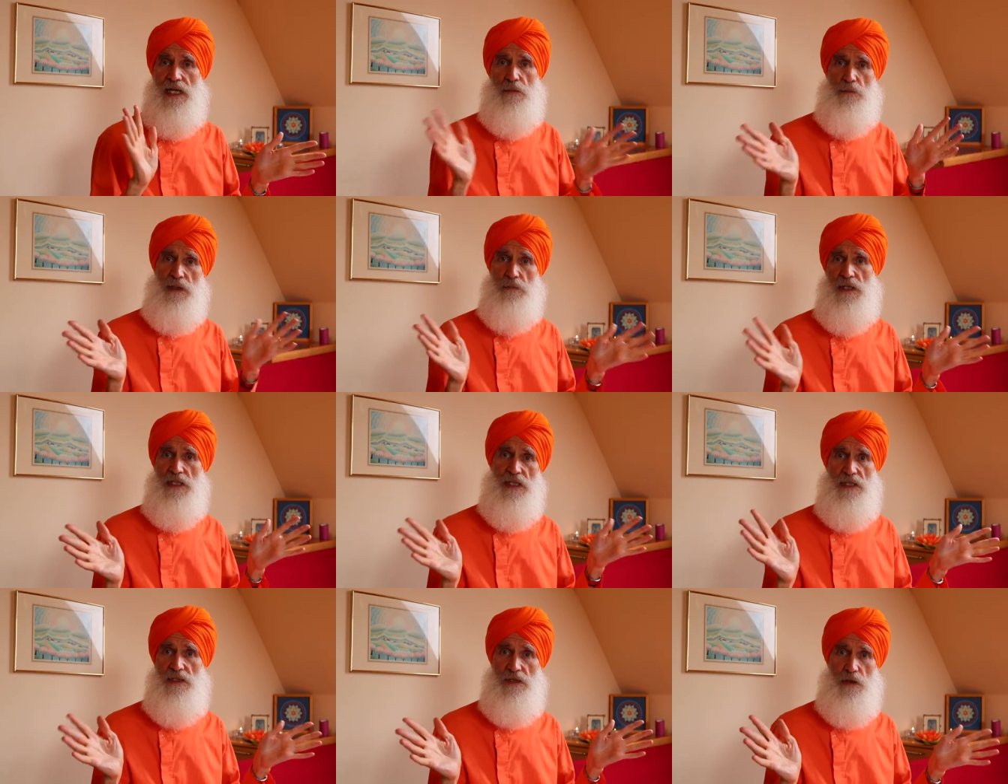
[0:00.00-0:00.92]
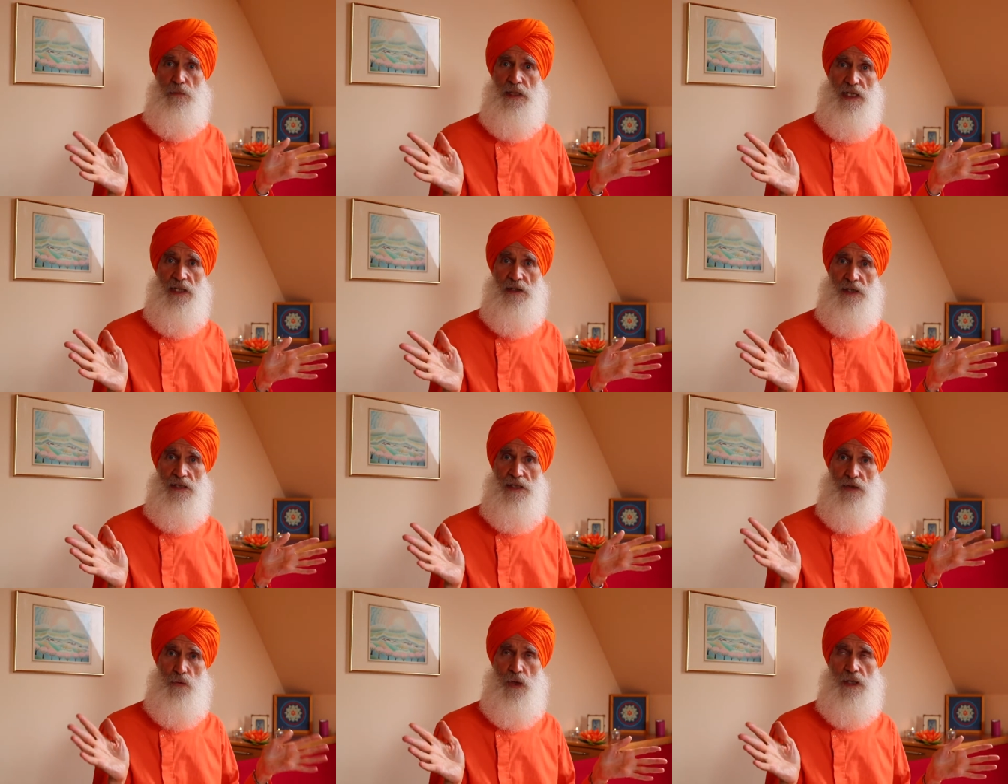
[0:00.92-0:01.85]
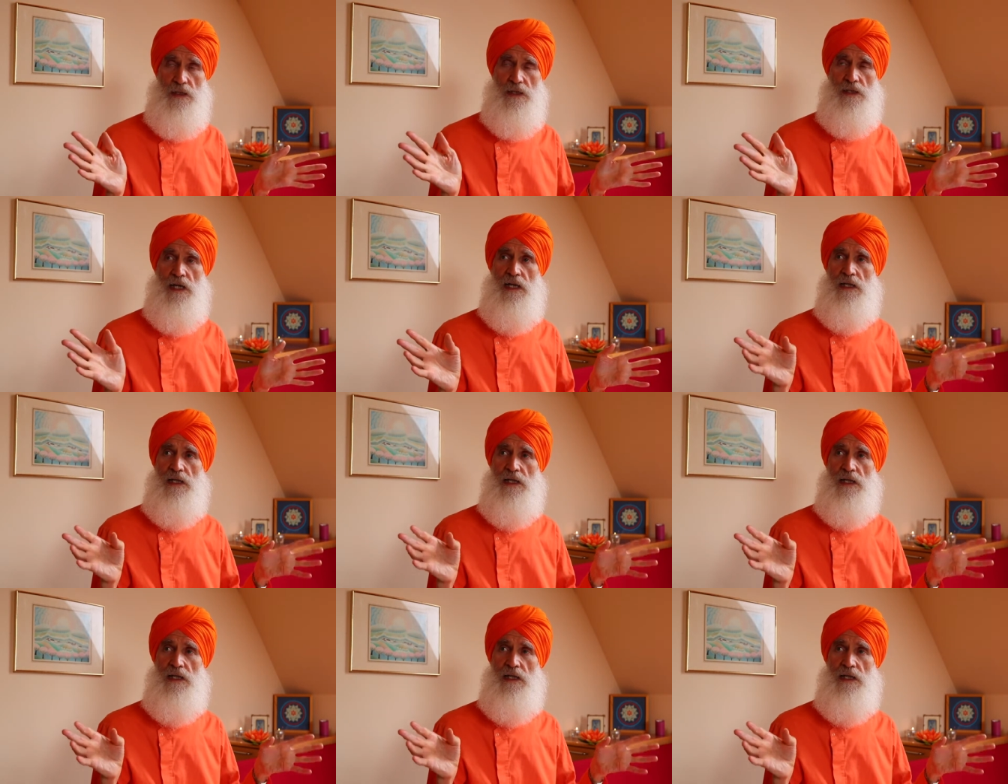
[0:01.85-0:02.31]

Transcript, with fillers: can't be busy in so many areas at once.